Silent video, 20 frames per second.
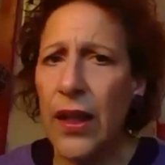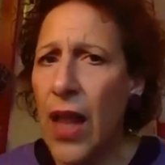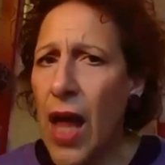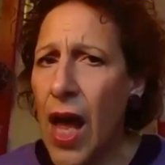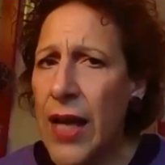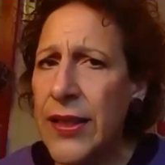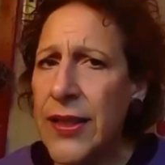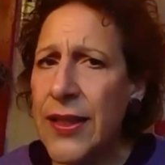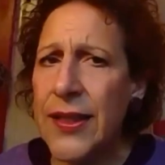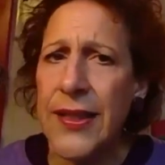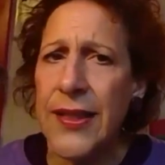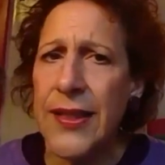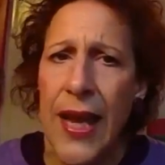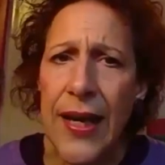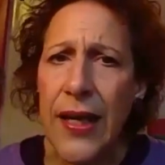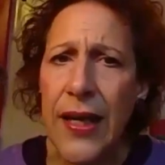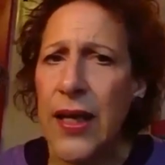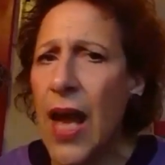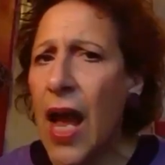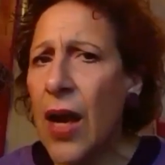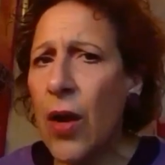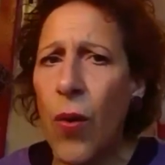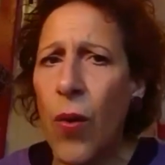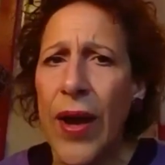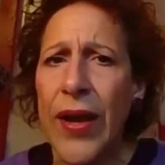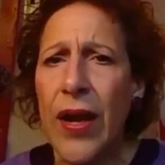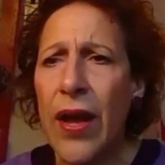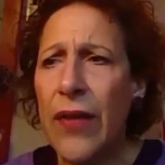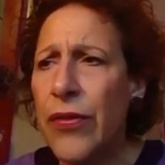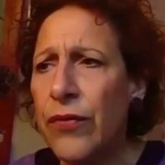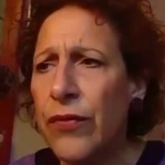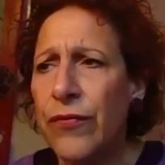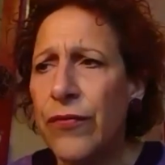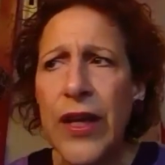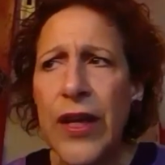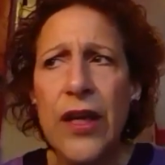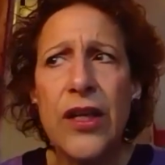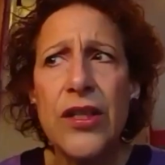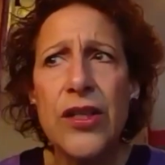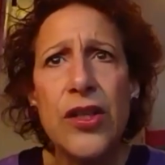unsteady, not quite on their
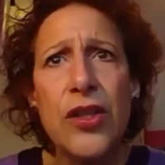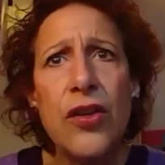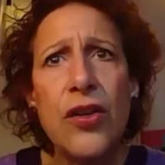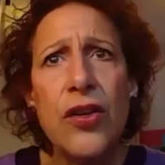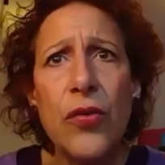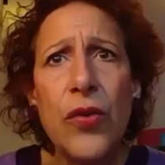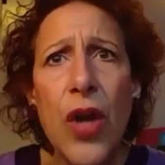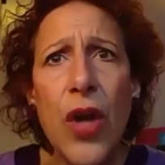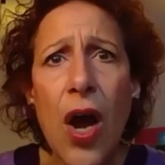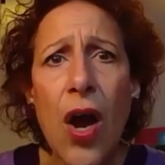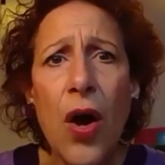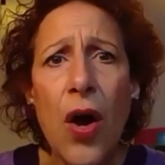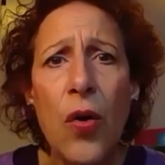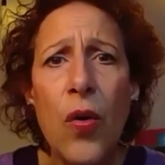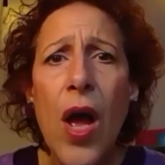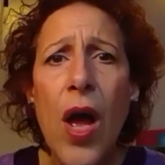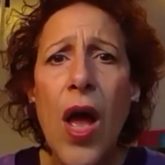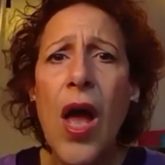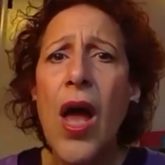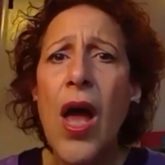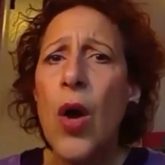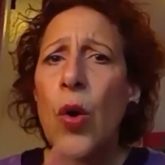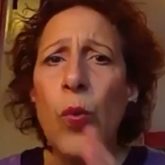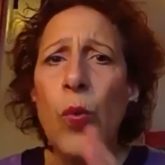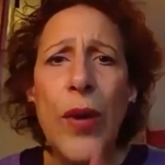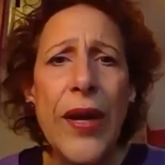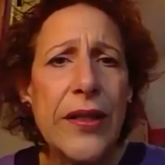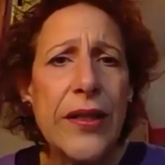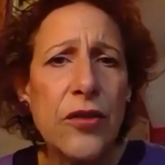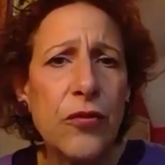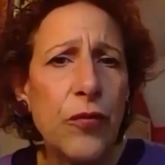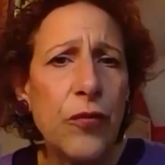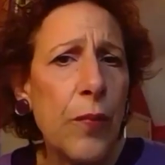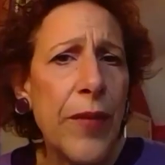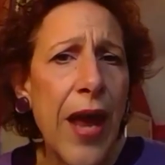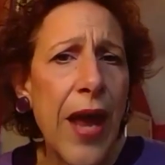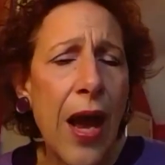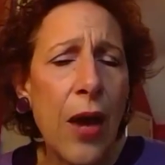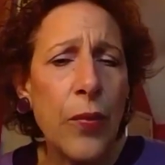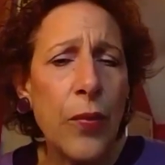feet, because you don't know weeks from
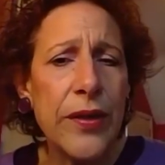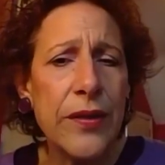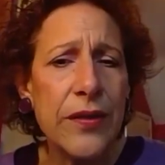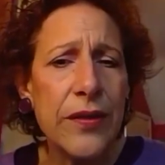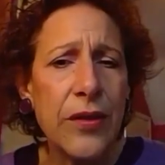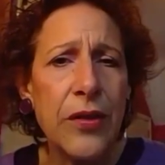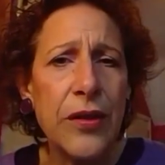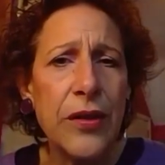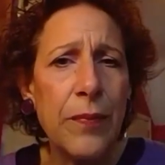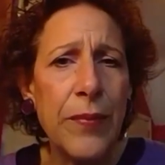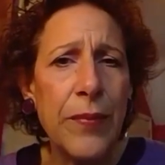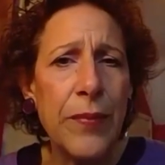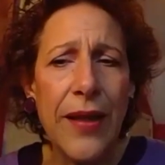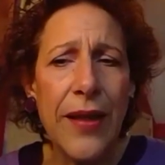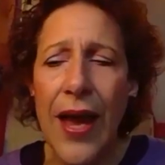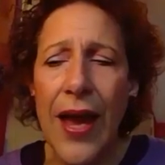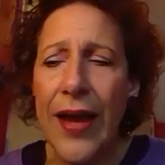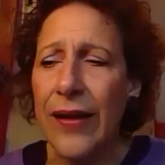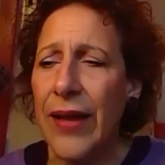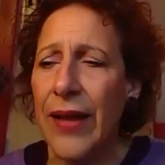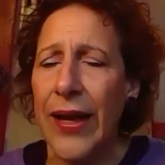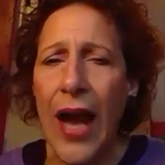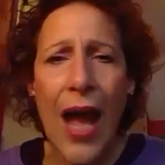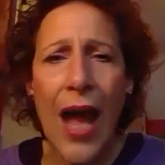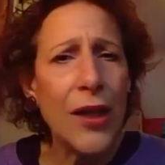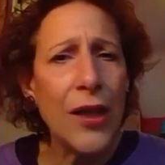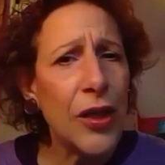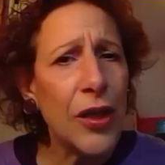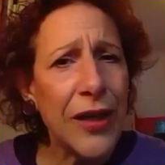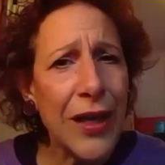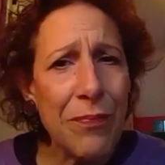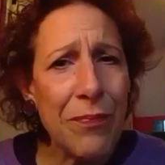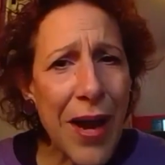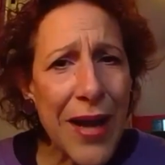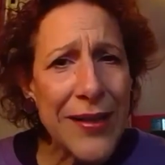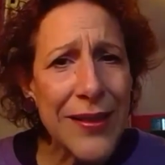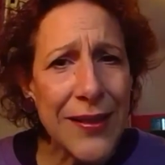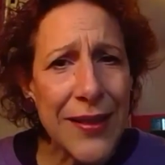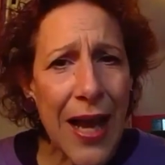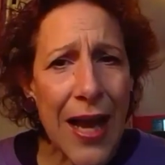now what it's going to be like. Like I look at my
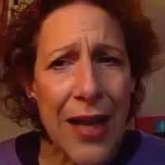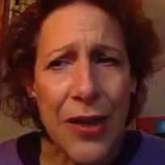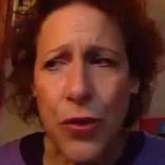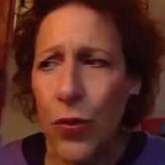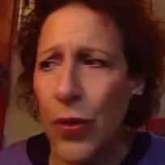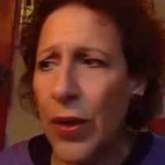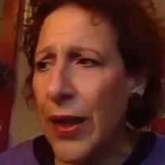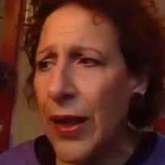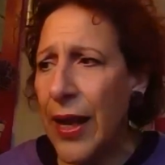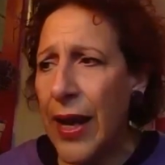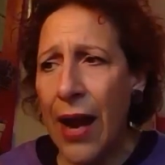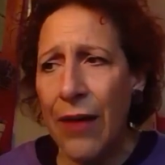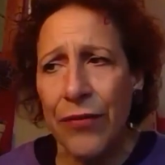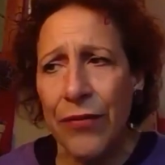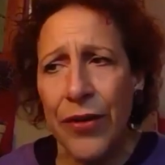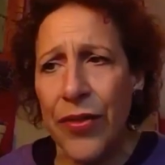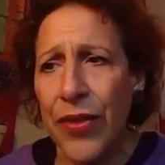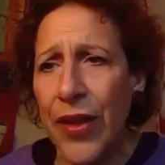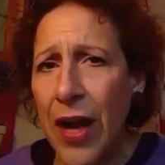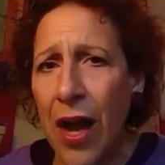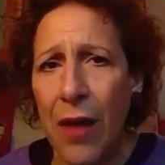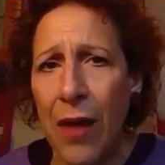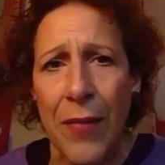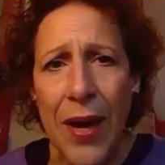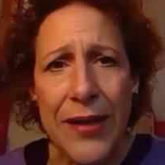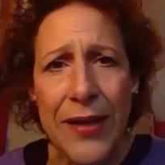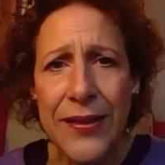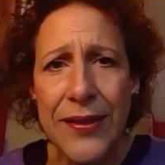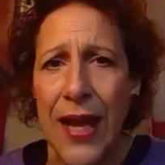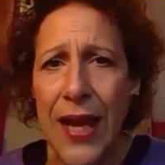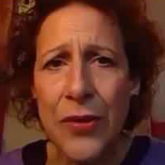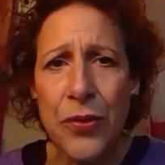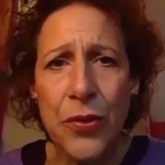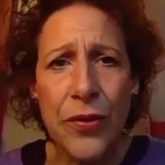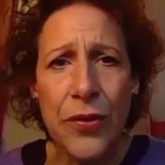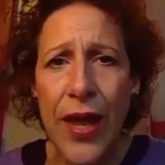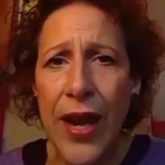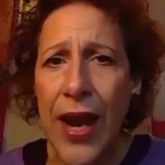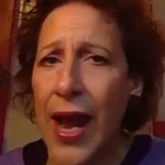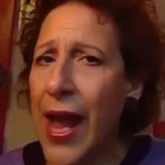schedule and everything on my schedule
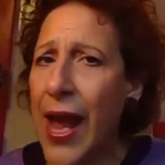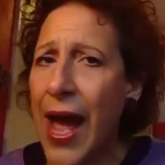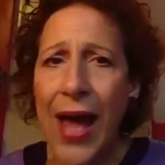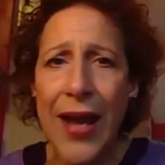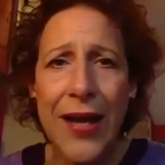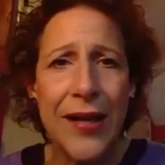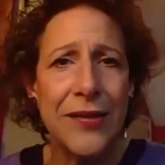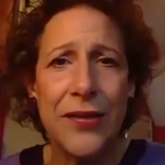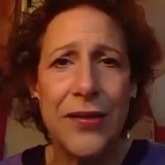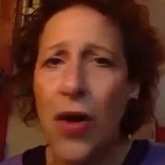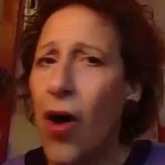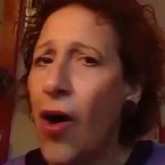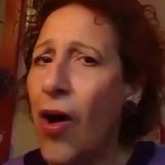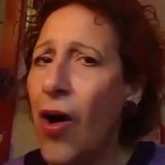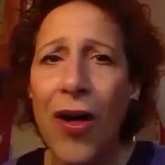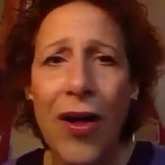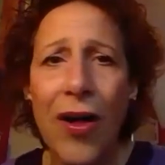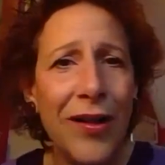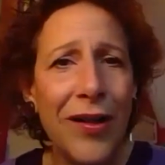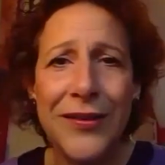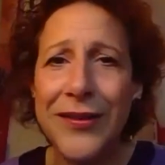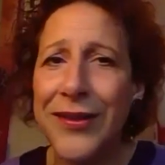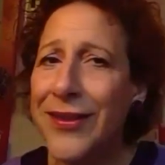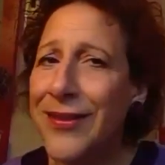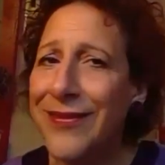that I had, it's all